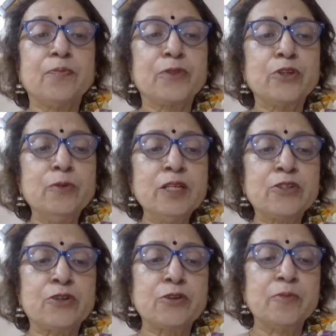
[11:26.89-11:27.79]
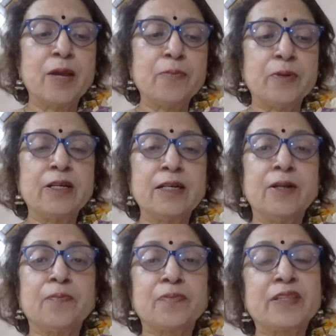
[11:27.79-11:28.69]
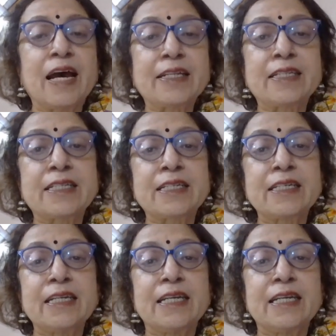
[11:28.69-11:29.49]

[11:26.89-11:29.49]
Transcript: you must remember that